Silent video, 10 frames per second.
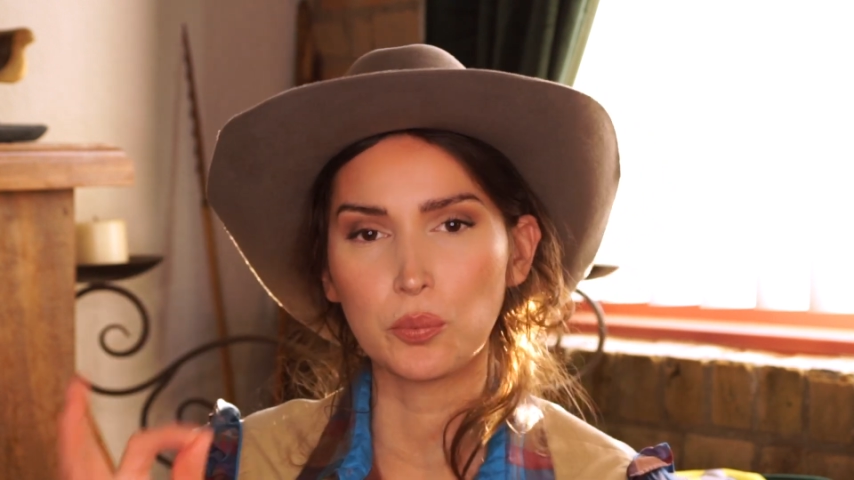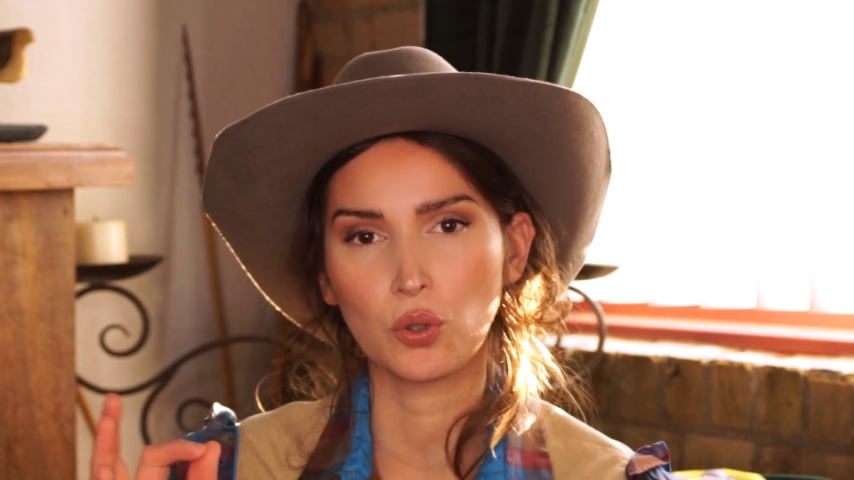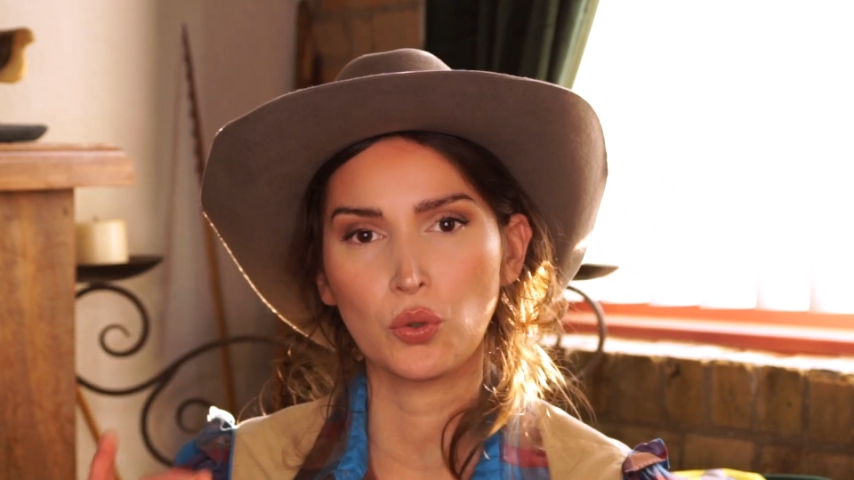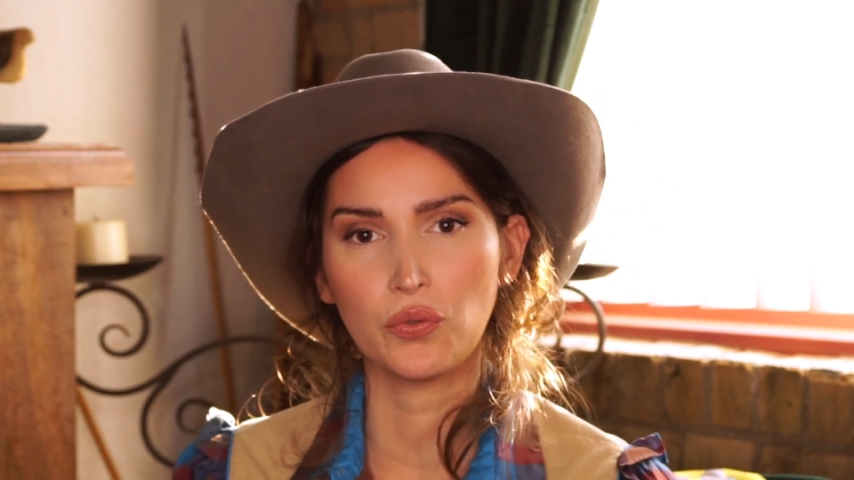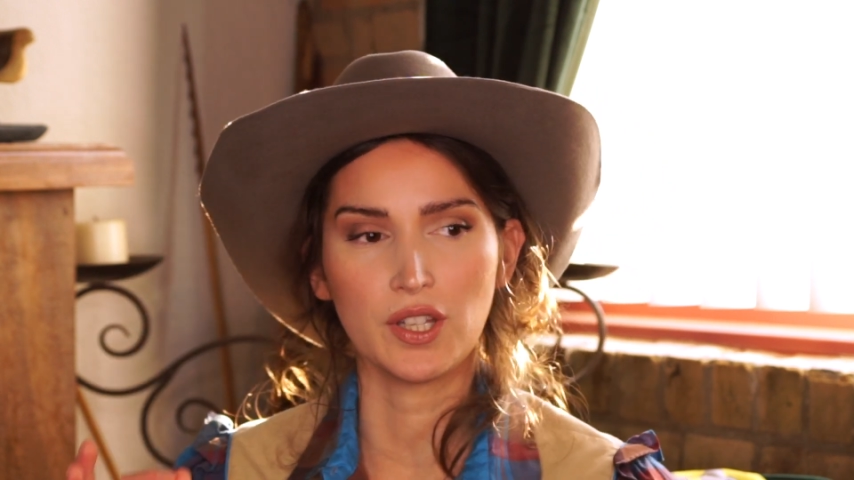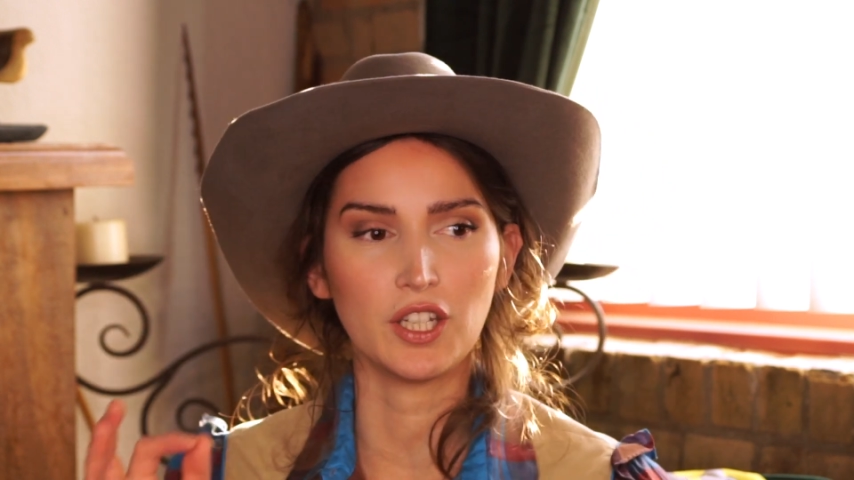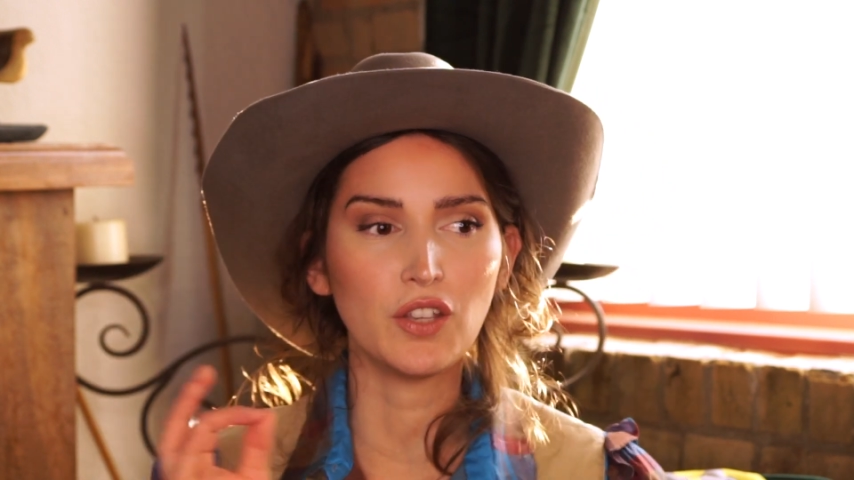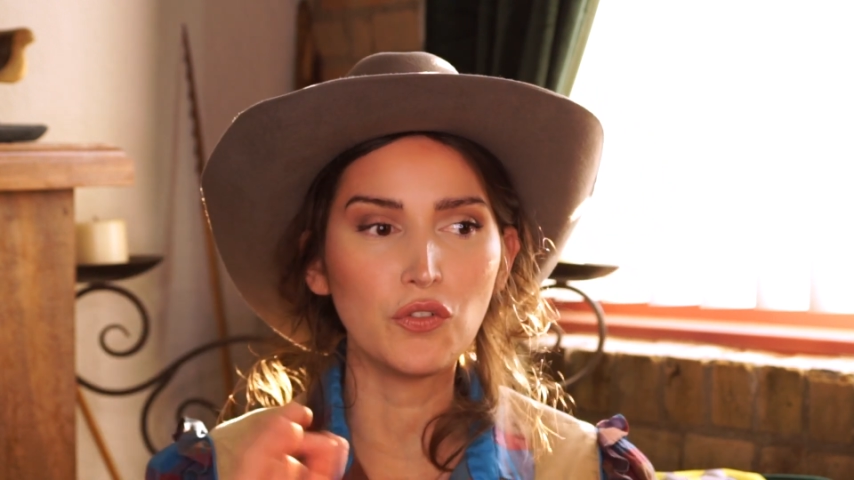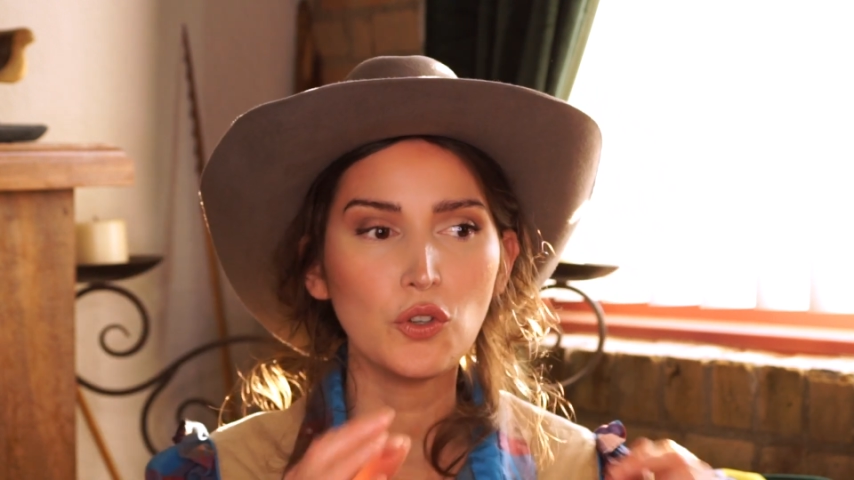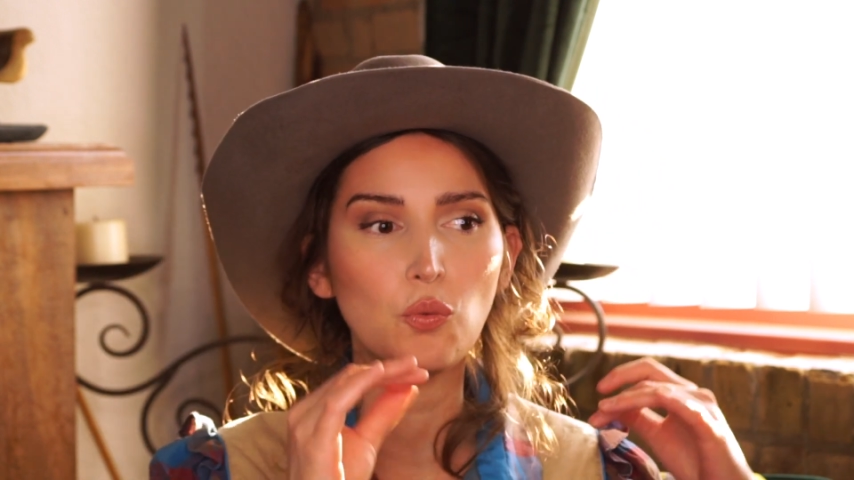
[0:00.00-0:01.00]
proven that
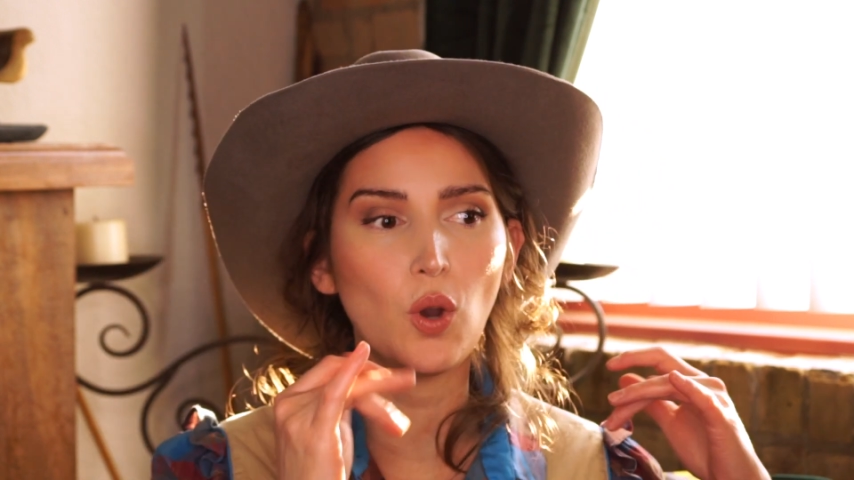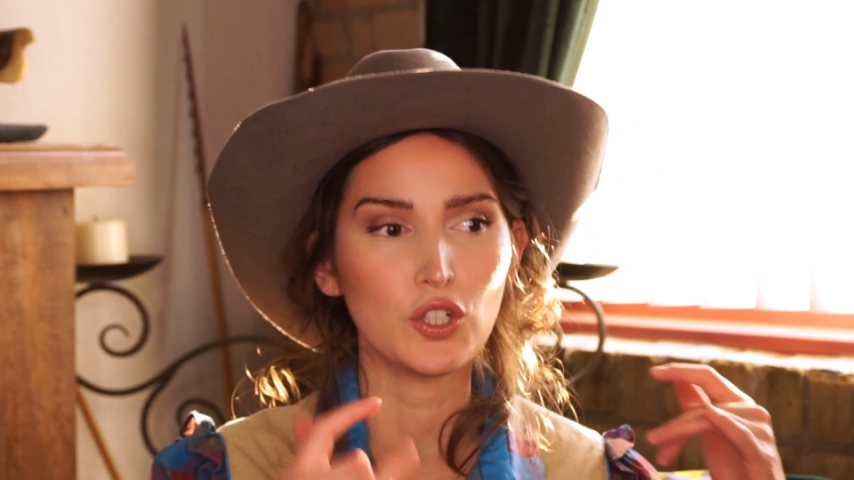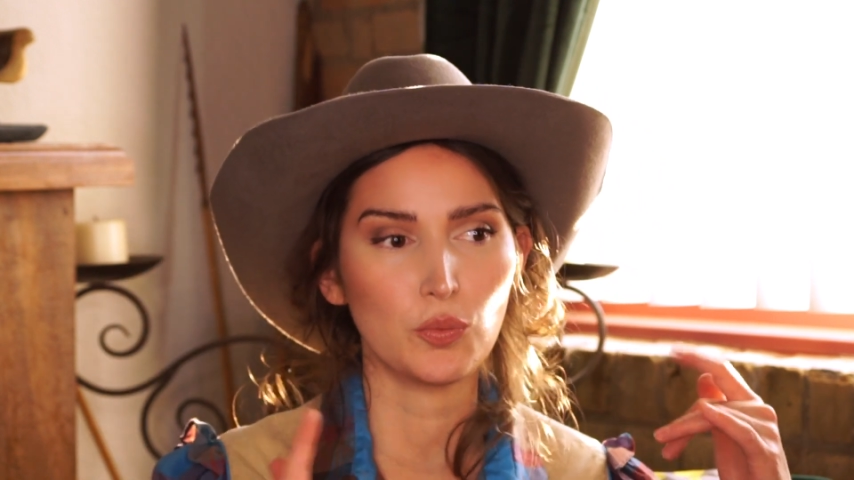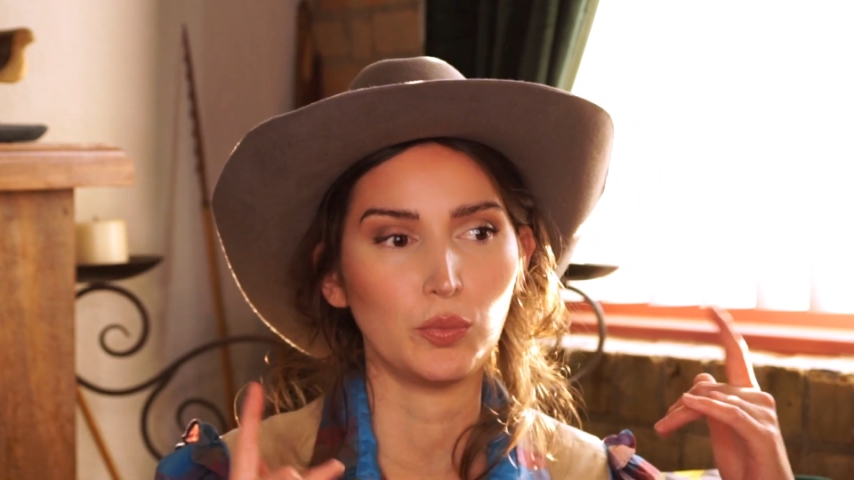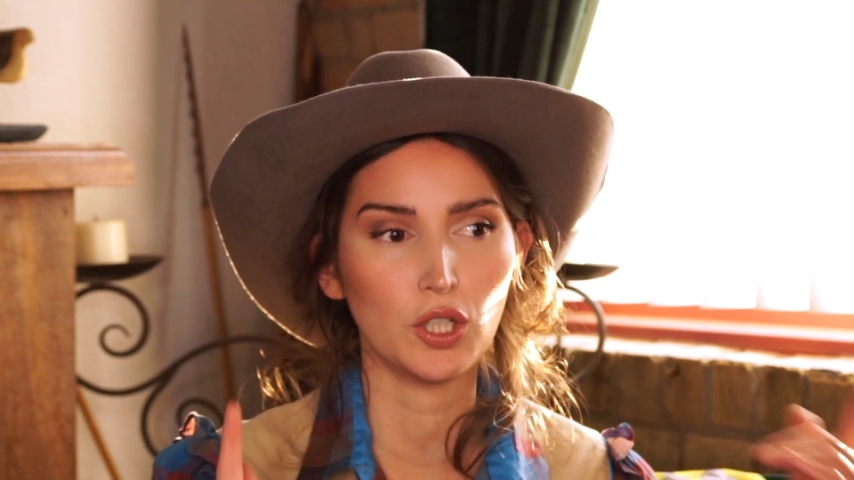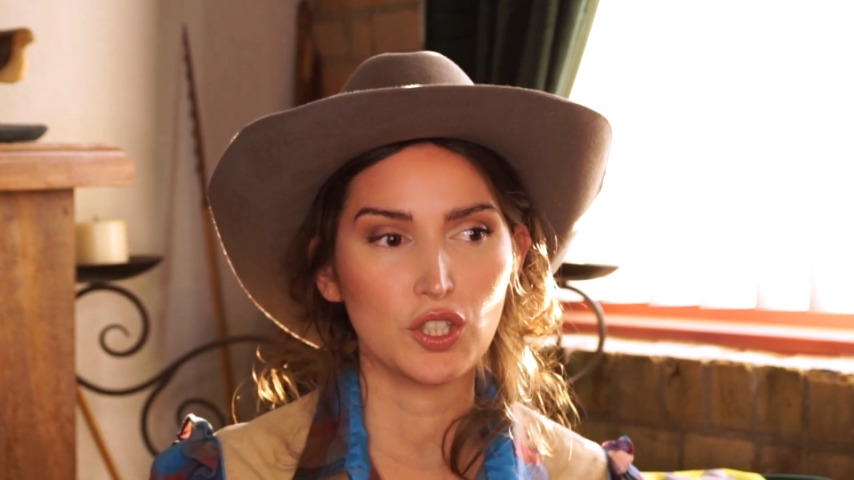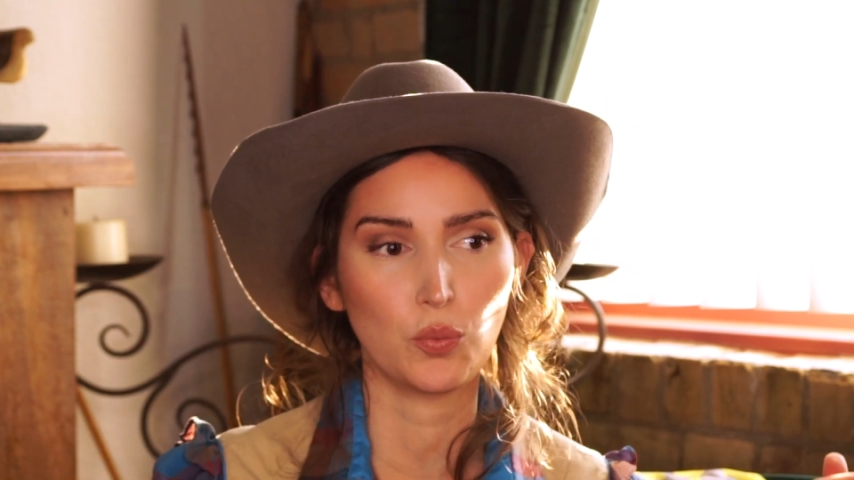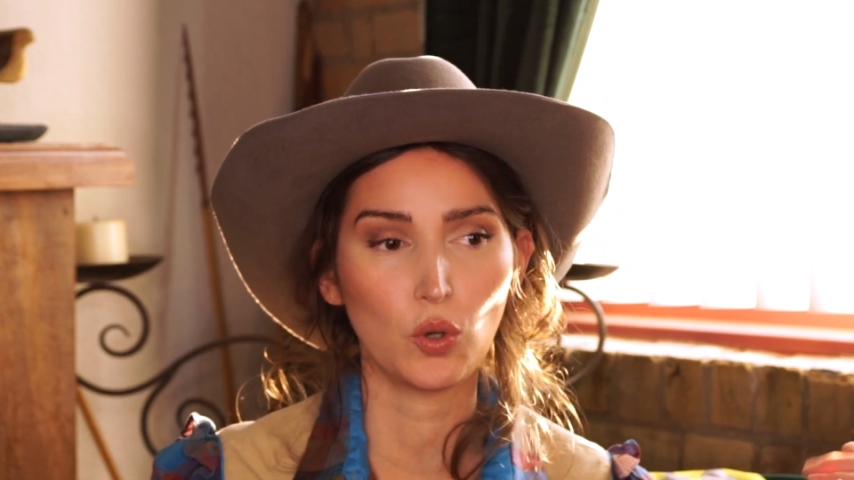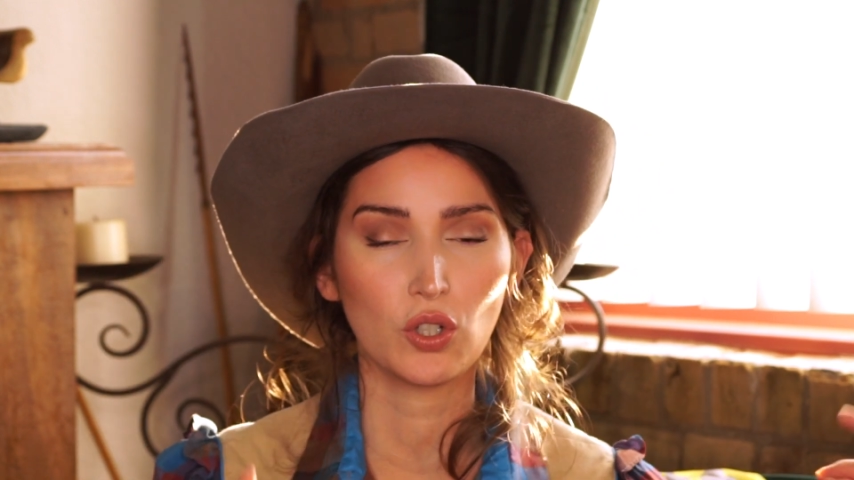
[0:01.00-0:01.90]
if you watch Bloodsport